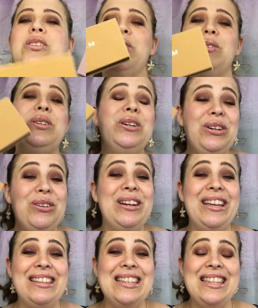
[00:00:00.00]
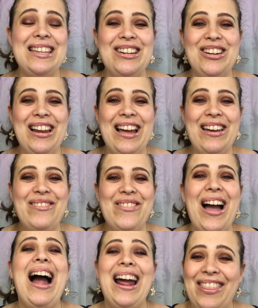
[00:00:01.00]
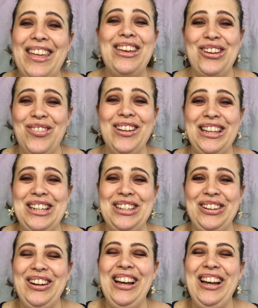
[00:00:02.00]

So do you need this in your life? I think you really do.